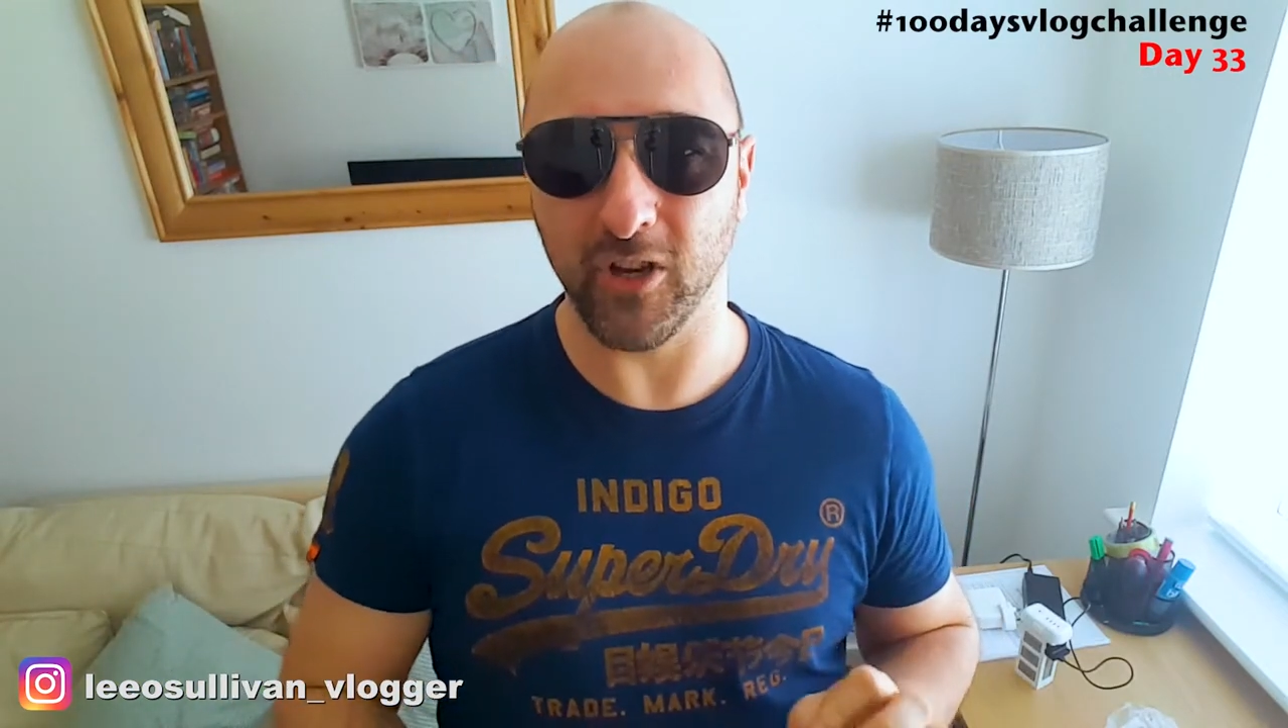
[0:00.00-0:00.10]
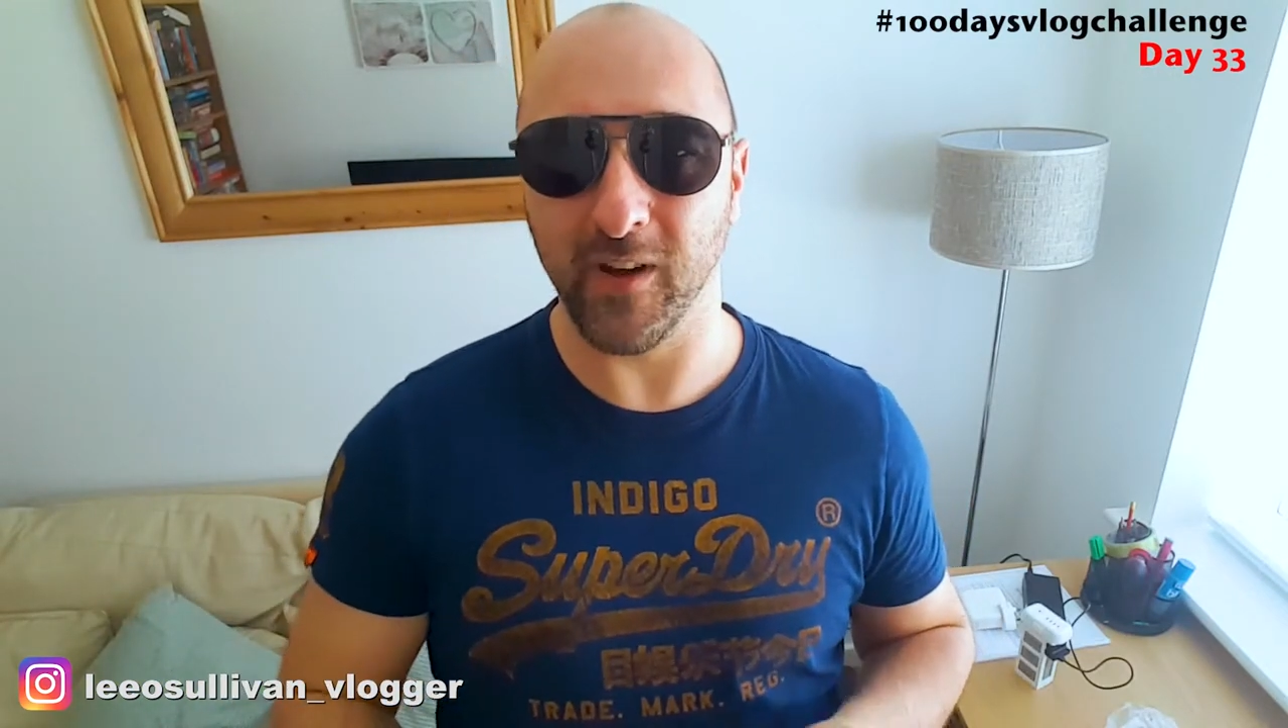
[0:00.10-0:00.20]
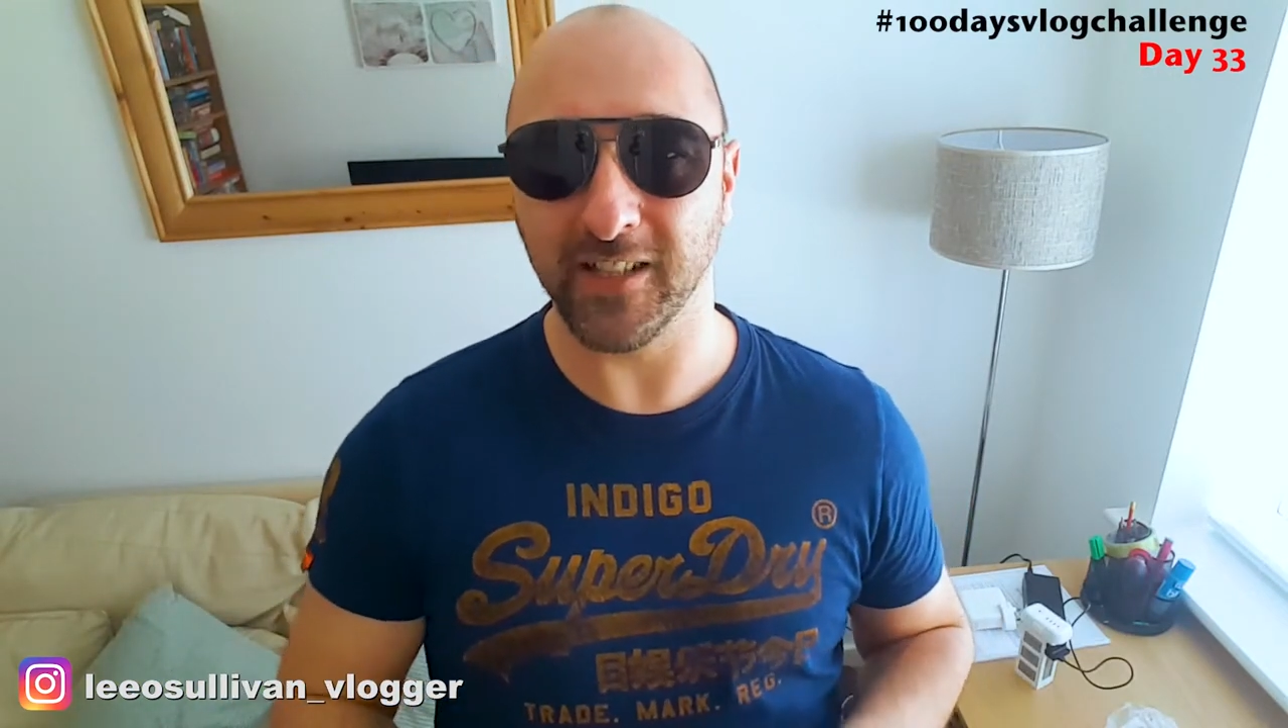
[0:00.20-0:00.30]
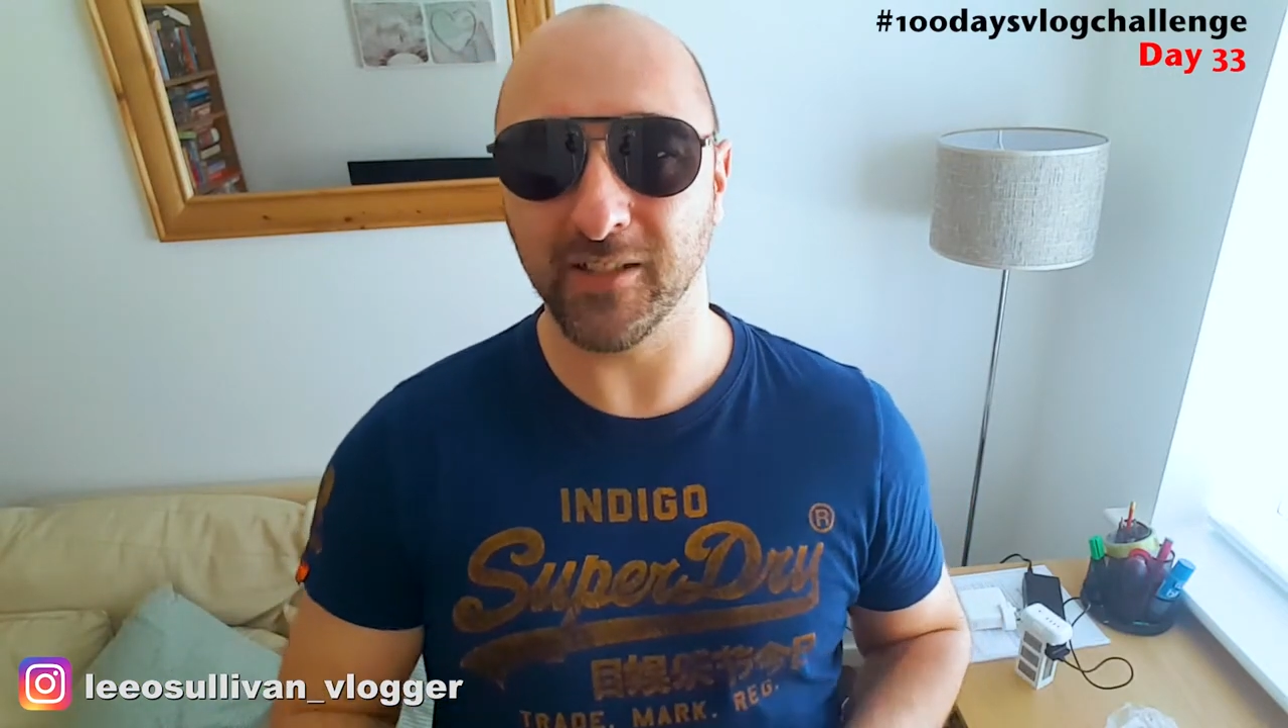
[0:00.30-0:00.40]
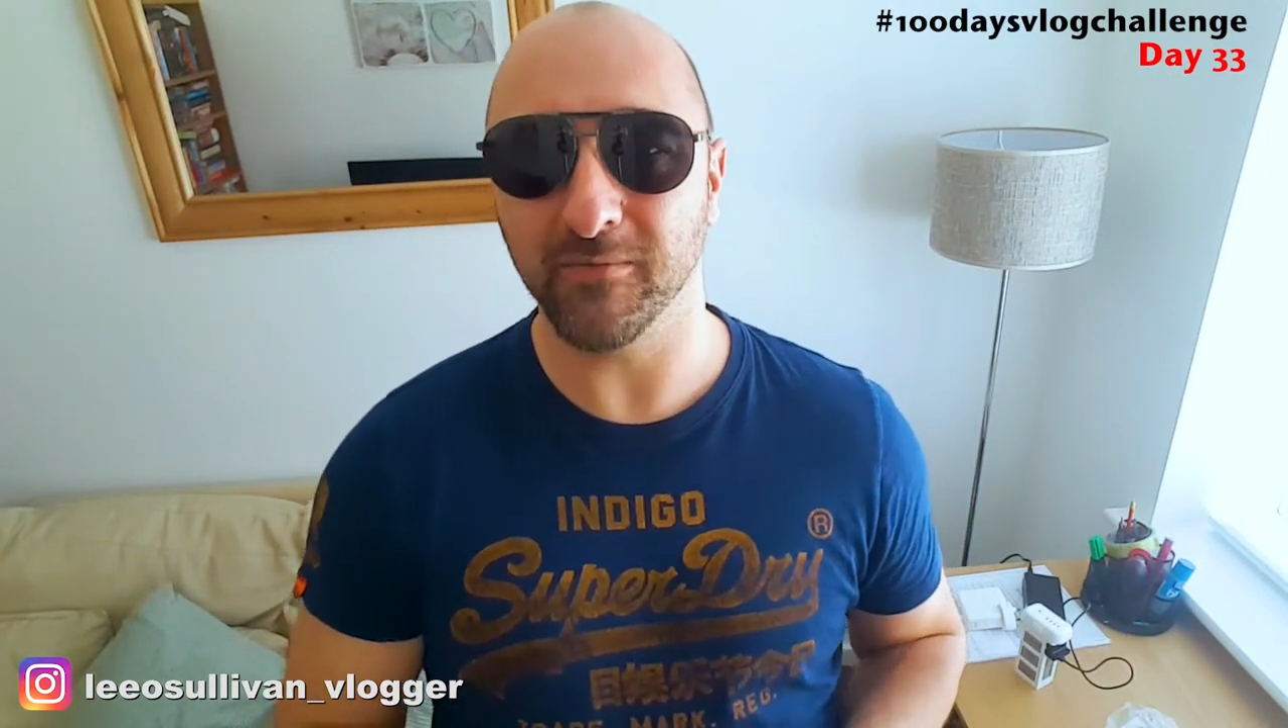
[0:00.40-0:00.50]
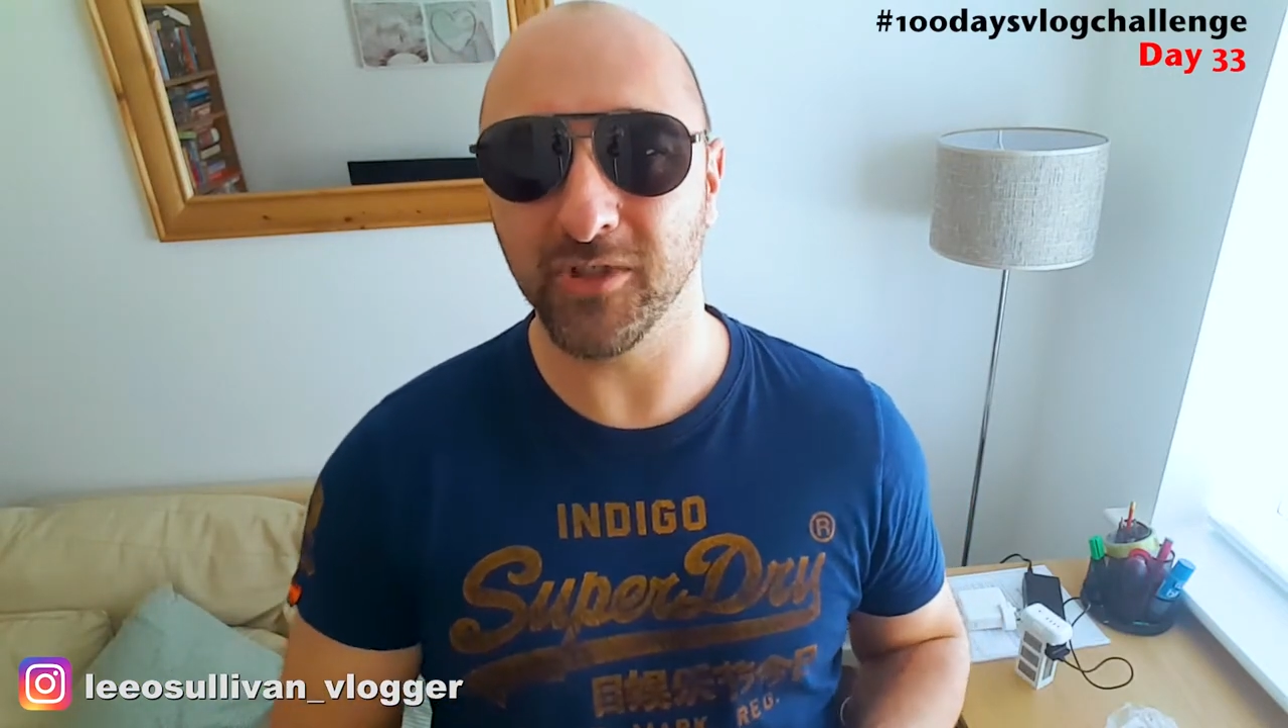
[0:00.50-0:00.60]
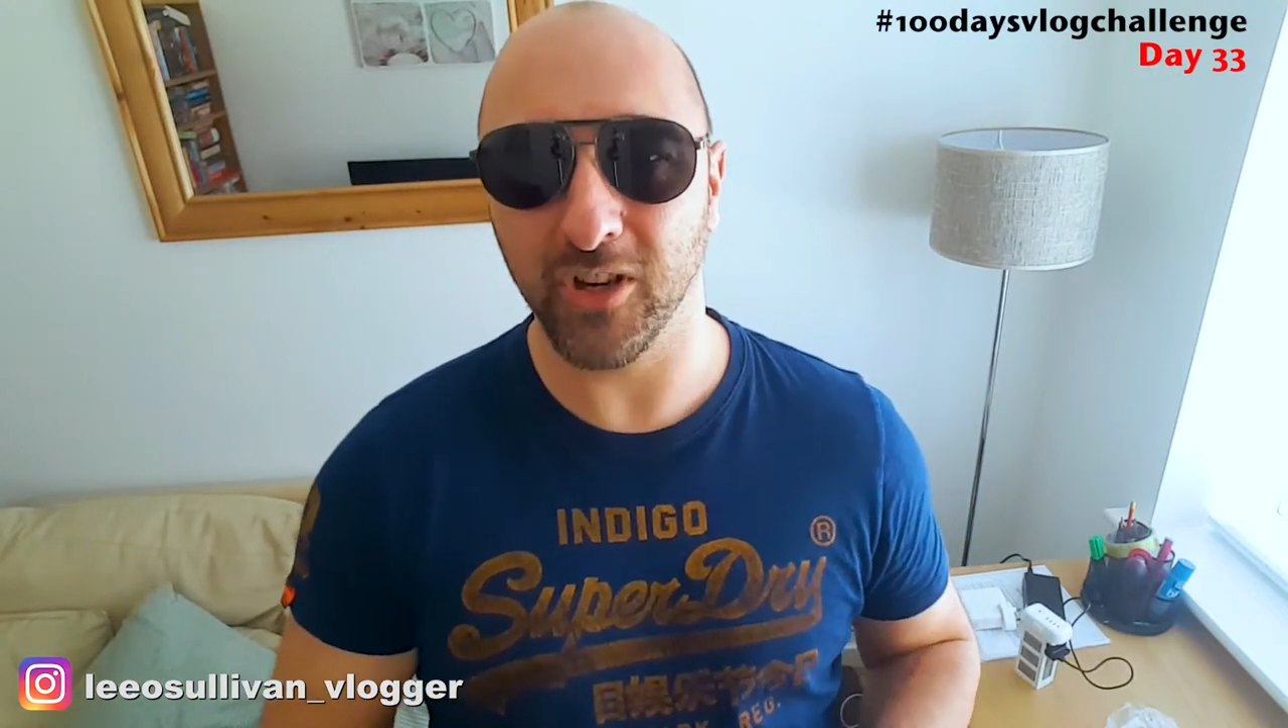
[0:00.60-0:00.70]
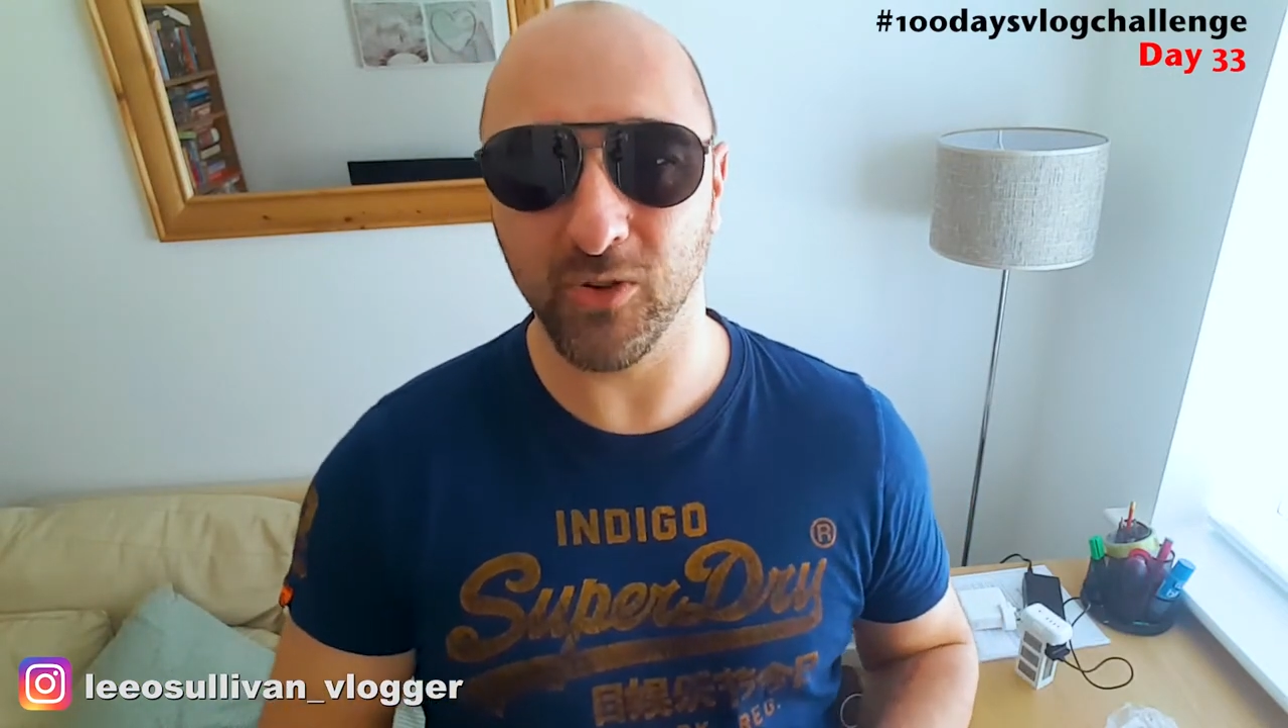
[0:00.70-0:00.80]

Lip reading: items you can